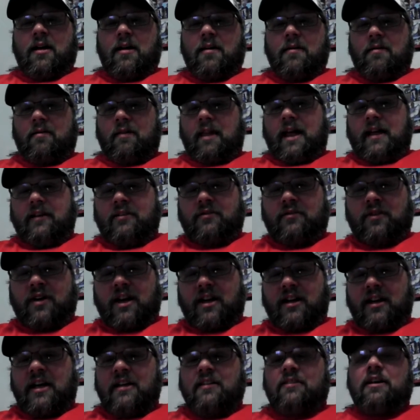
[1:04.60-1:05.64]
last
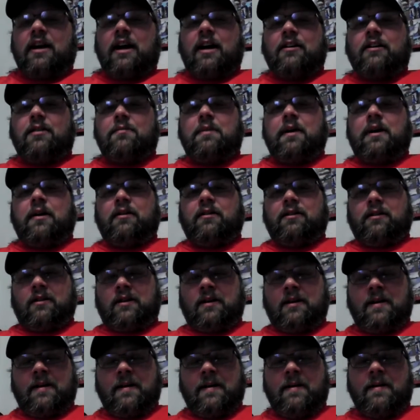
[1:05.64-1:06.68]
fall I talked about
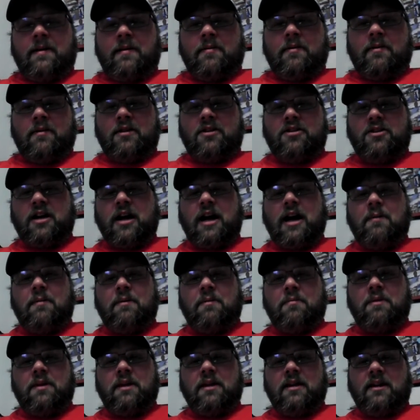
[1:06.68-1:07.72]
the job
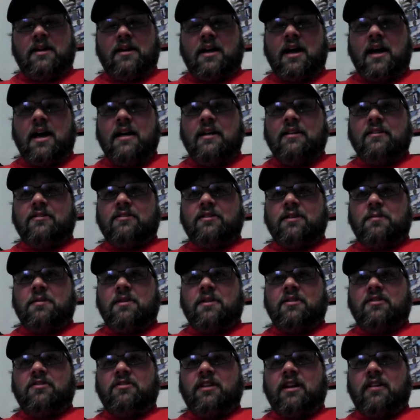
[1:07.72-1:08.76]
of being a guide and some of
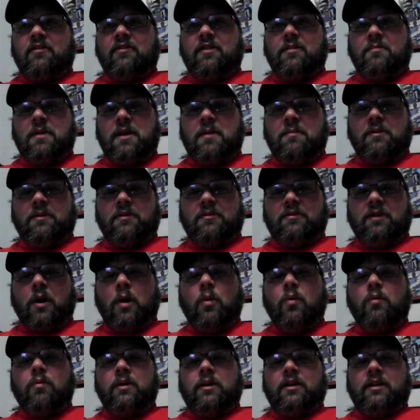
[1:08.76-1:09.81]
the stuff that people
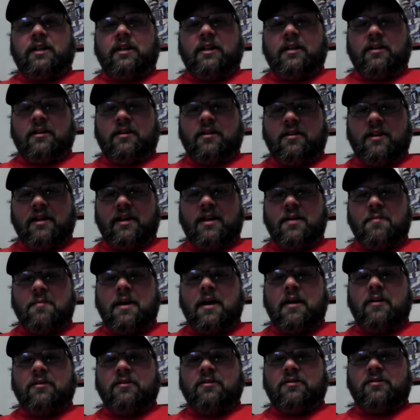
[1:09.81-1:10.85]
don't really think
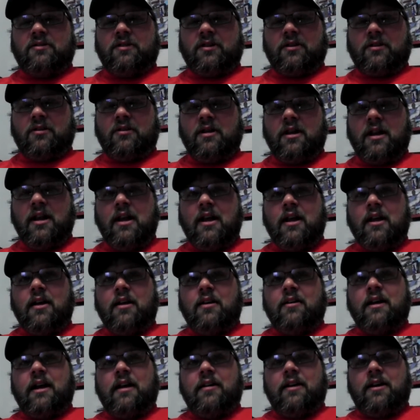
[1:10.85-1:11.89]
about. So
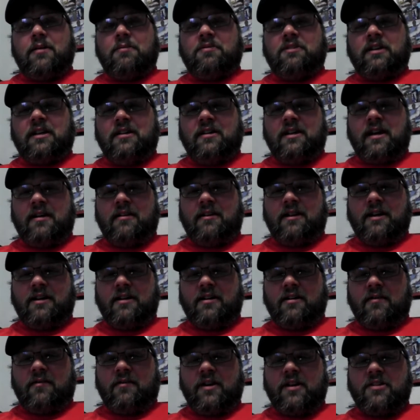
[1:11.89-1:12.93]
now that I'm sitting down here
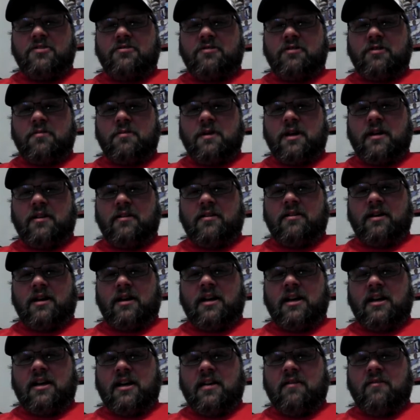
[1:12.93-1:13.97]
in the fish room, I thought
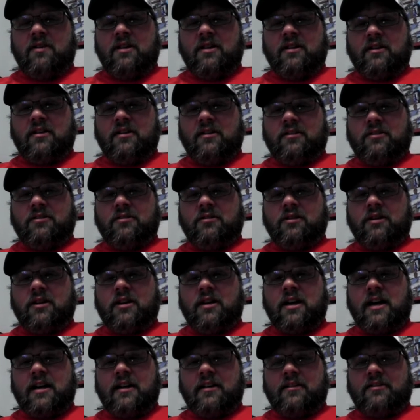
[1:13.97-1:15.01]
I'd give you a little tour of
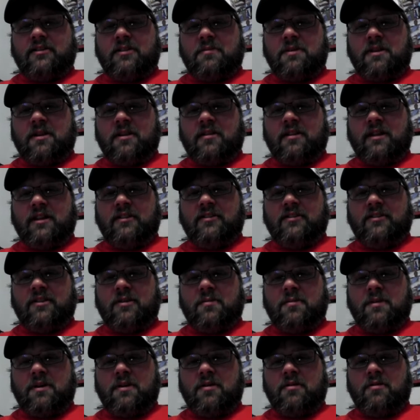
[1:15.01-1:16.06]
kind of some of the things that
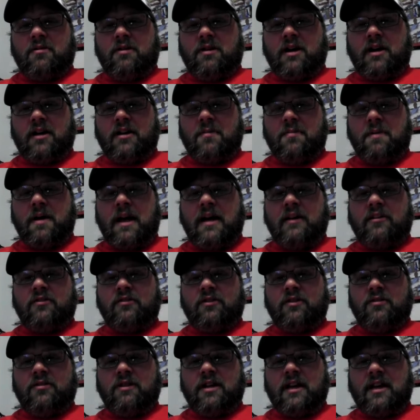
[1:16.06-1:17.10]
have been going on the past
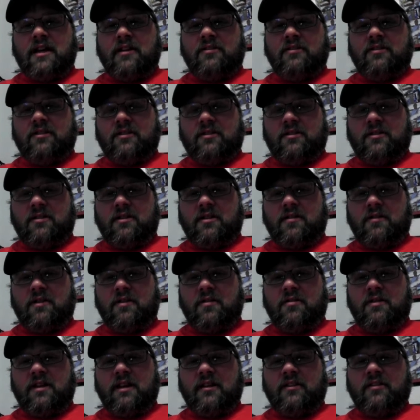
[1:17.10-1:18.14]
few days and a few
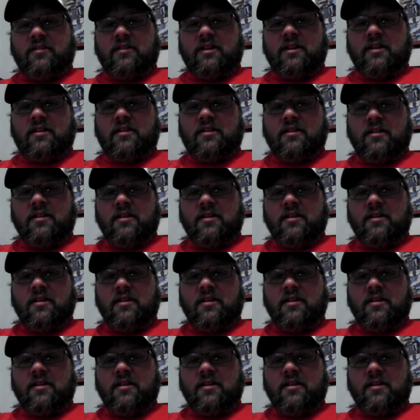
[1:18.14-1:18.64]
things that